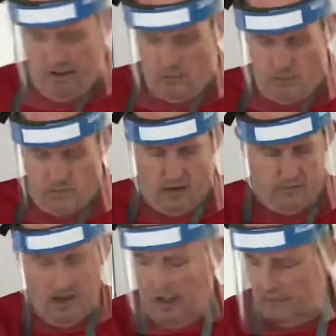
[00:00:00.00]
up, which
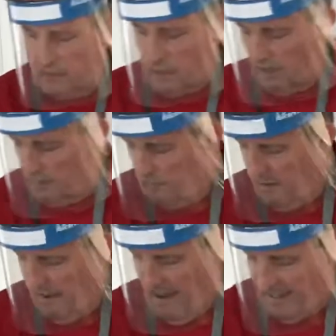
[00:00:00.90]
I've done. So the
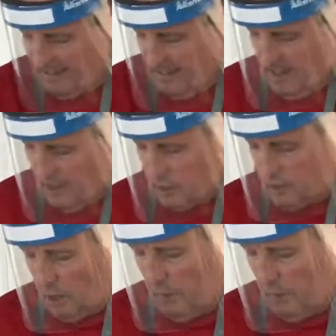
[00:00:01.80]
meringue is two